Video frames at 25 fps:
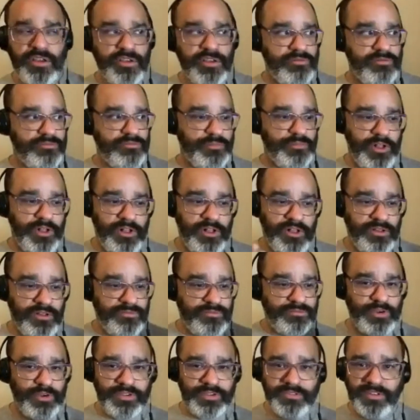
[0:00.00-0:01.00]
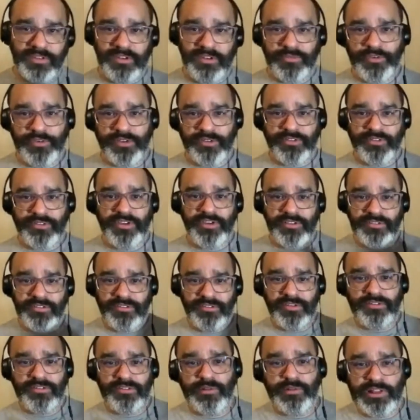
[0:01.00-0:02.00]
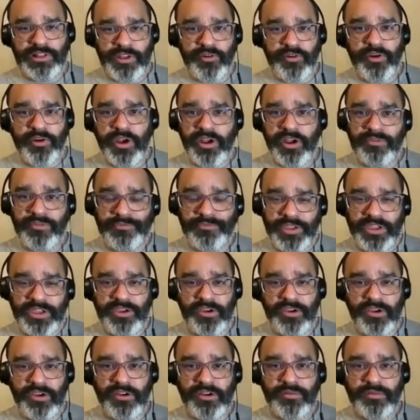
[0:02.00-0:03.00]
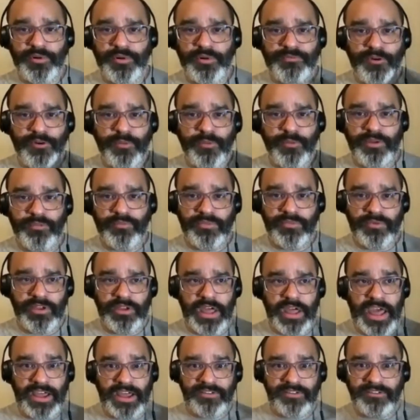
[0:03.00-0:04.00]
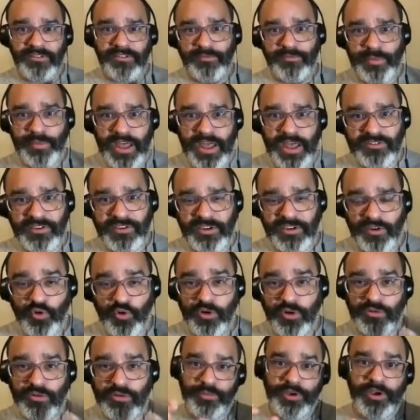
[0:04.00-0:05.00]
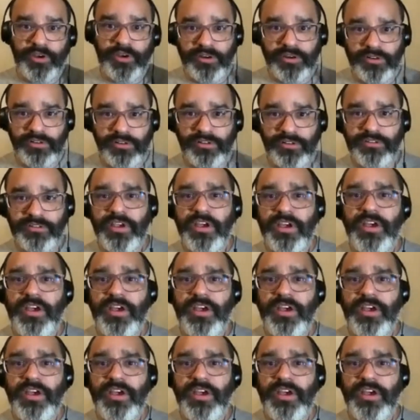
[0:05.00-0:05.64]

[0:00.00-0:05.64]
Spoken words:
well, what's the difference? Here's this literary figure performing acts of magic or miracles,